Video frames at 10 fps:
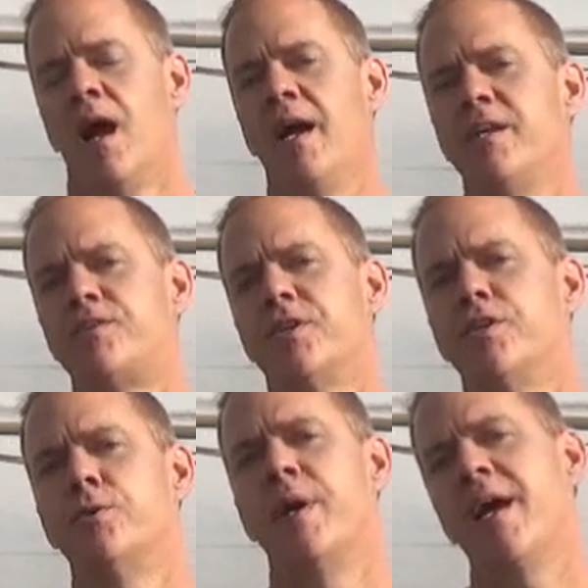Hi
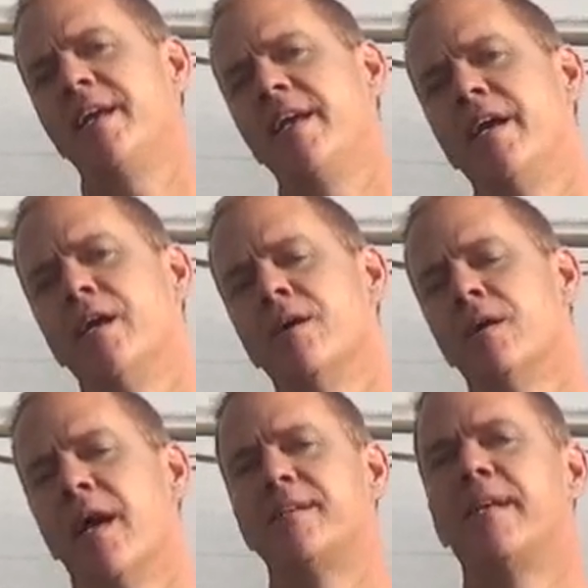YouTube, Eddie
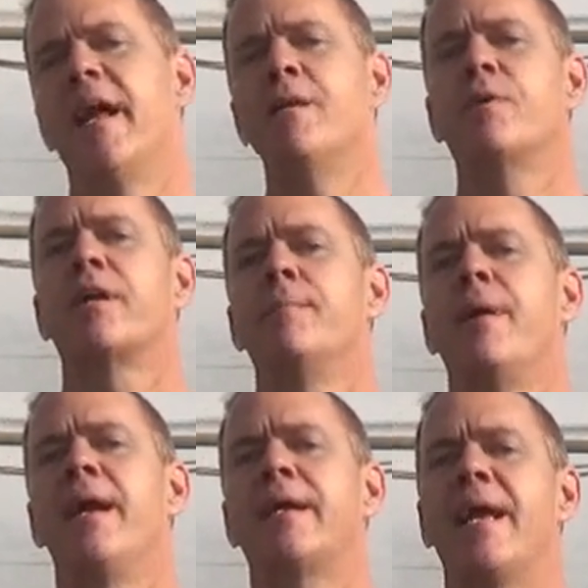here, and today we're going to
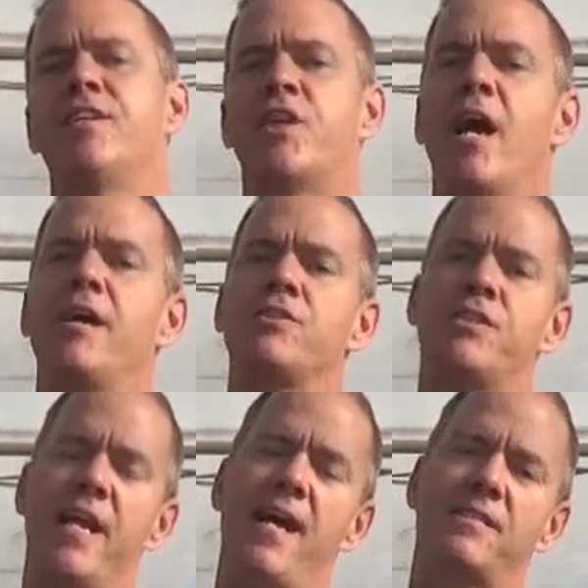make a
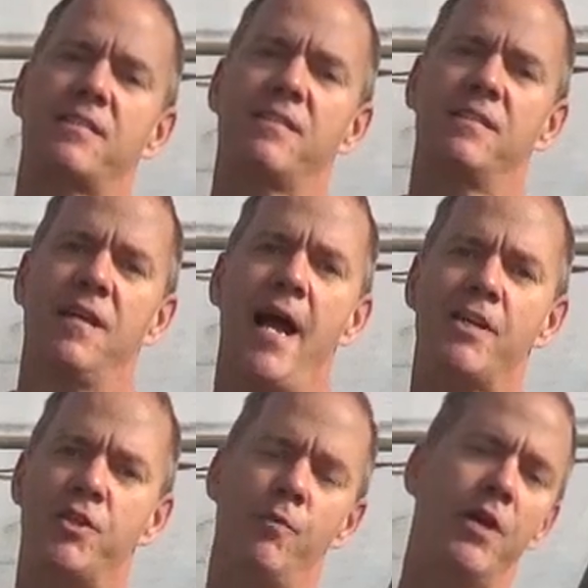child's desk.
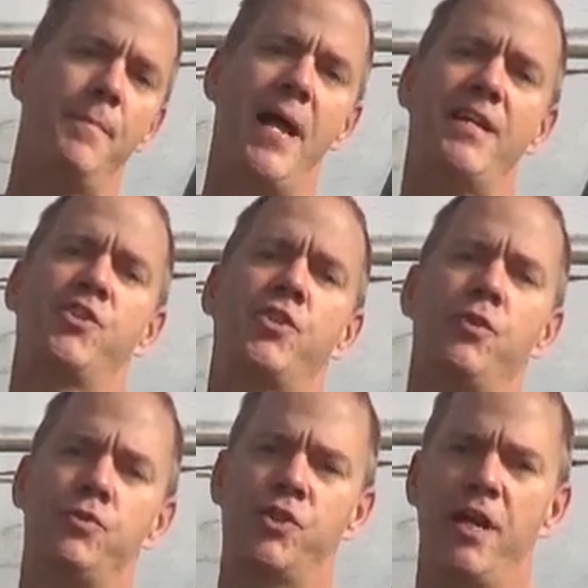Actually, we're going to make
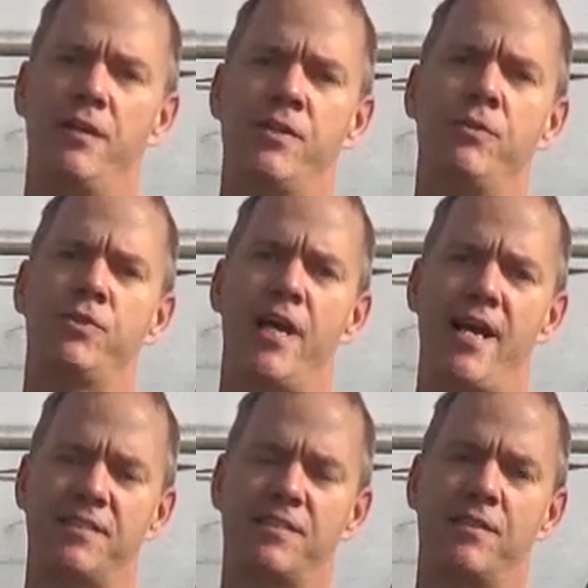two
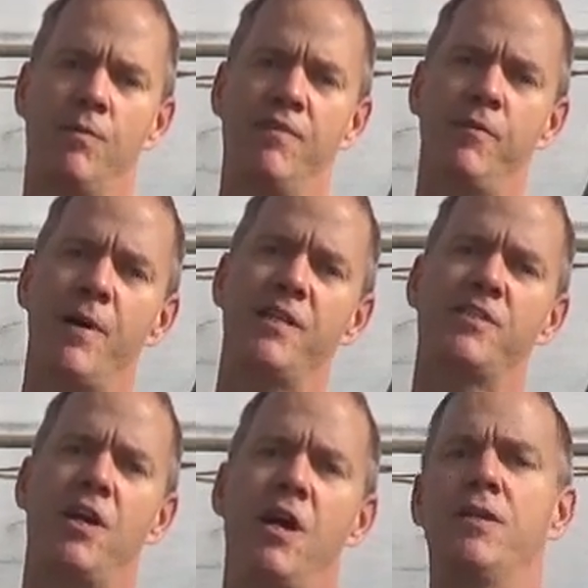desks, one for my
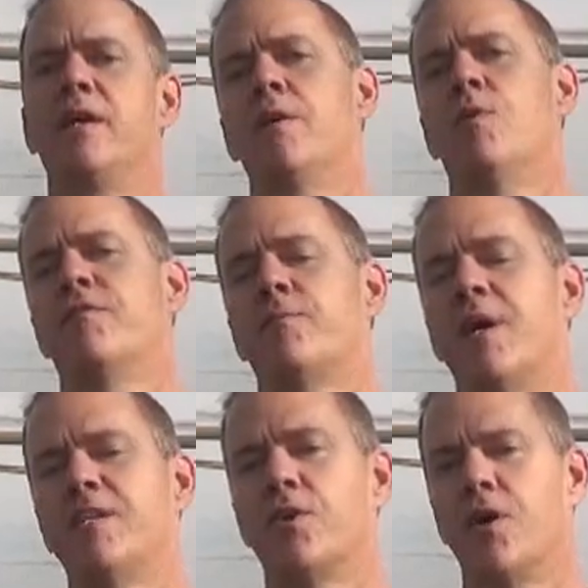son and one for
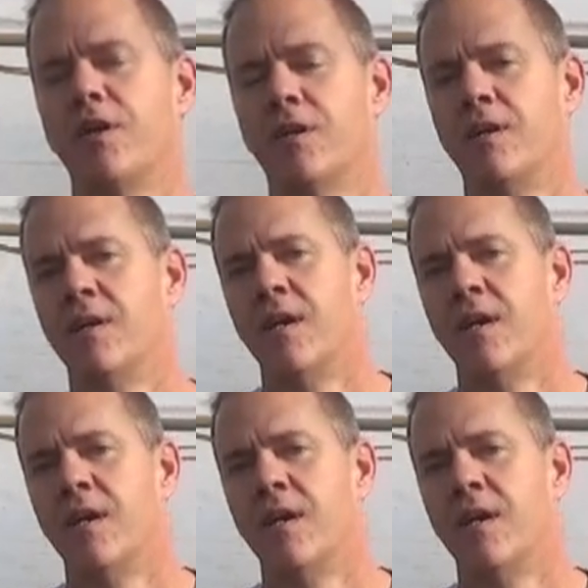my daughter.